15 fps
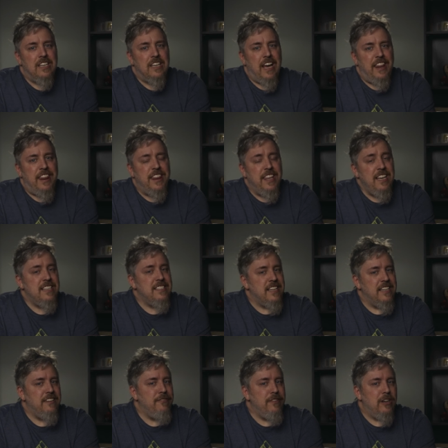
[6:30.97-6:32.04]
I think as I
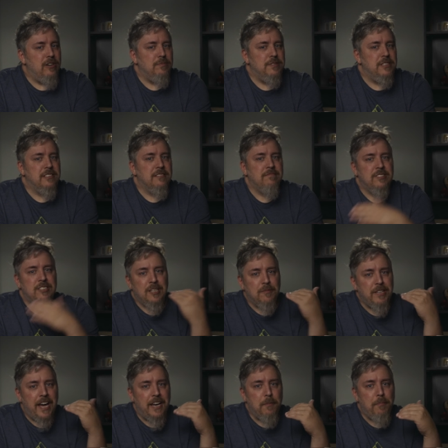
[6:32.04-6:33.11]
developed
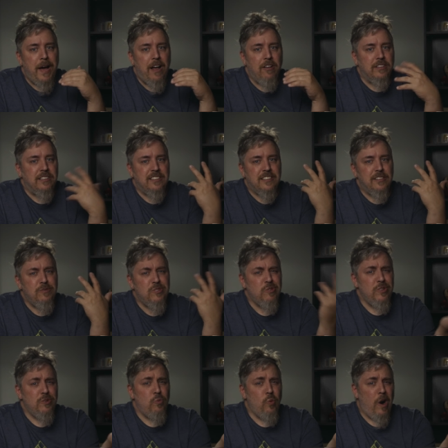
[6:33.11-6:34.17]
some kind of palate, it was
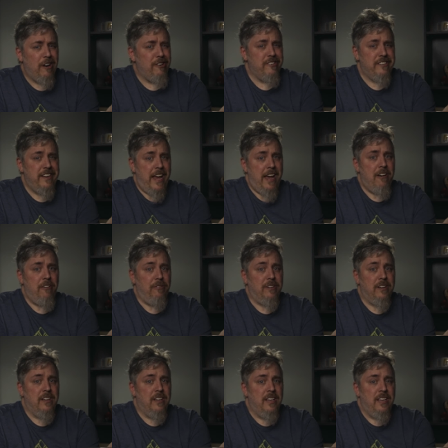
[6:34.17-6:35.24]
really watered down.
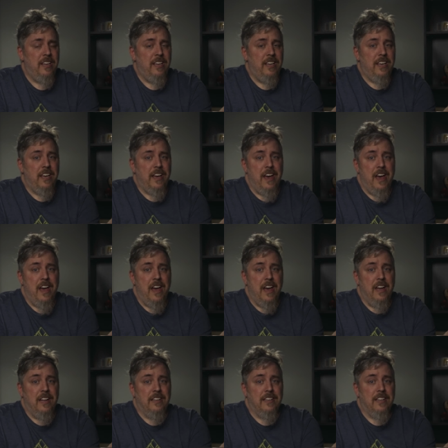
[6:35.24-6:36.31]

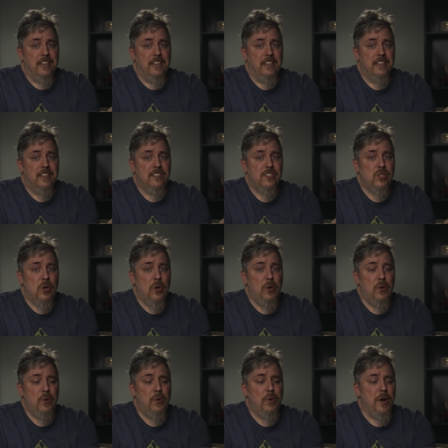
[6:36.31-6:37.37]
And
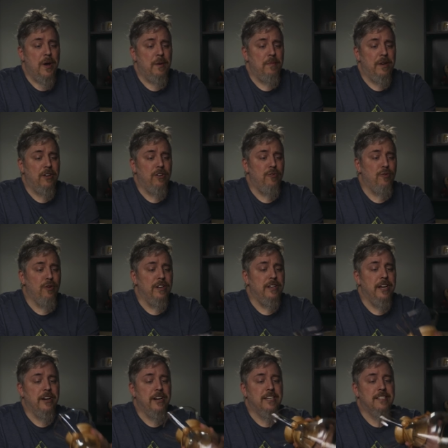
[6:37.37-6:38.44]
so my good friend
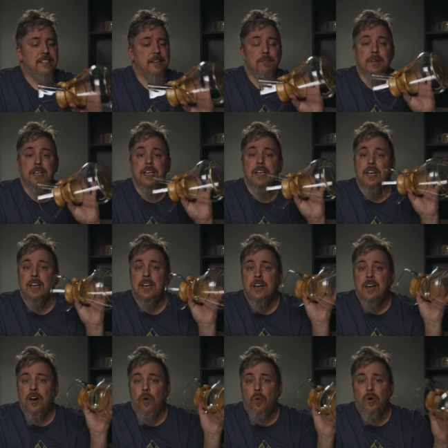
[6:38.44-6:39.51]
Derek sent me
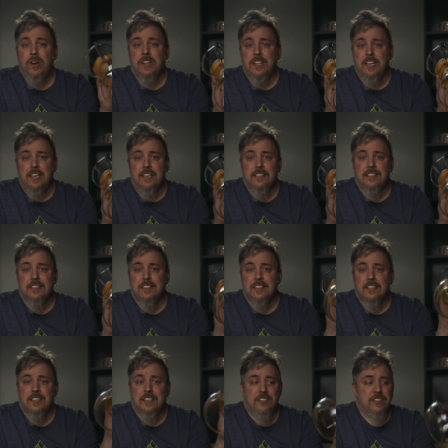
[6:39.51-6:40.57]
one of these
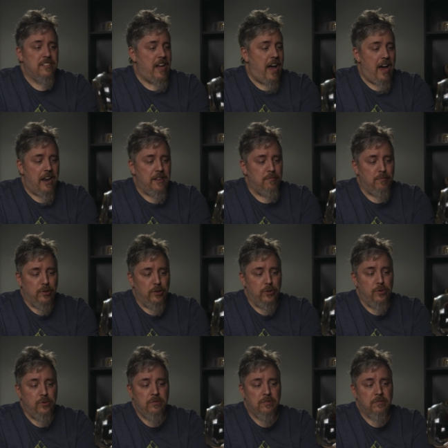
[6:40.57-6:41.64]
just out of the blue.
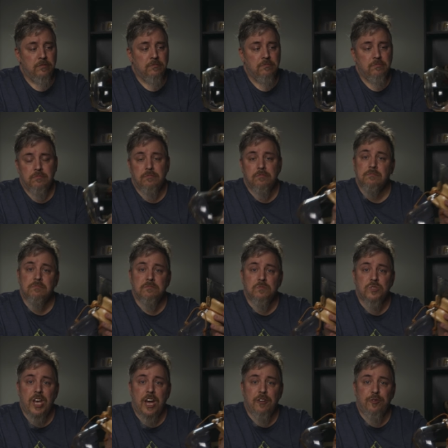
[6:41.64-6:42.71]
I
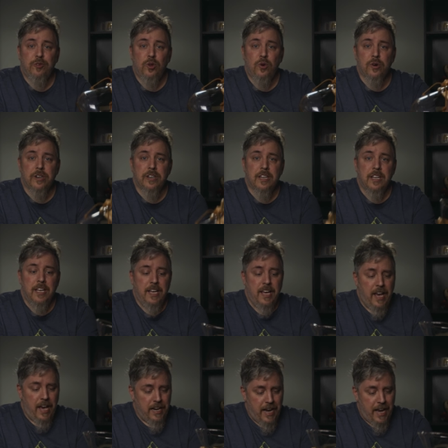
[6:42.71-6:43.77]
was kind of floored,
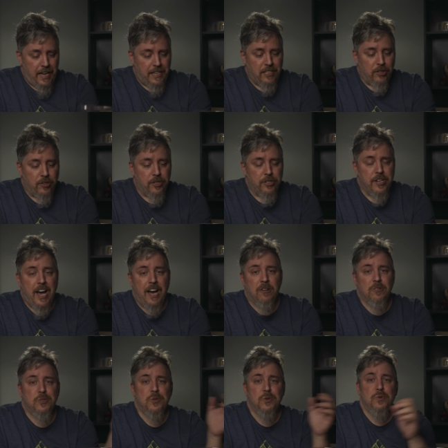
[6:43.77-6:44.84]
and I had to learn how
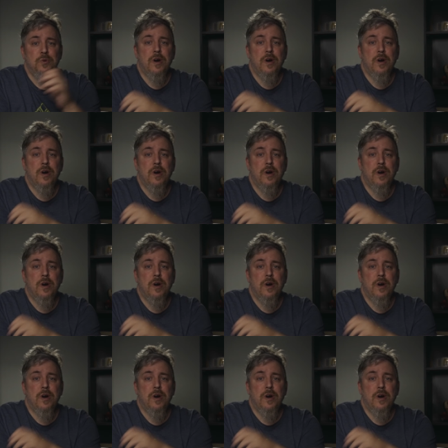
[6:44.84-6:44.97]
to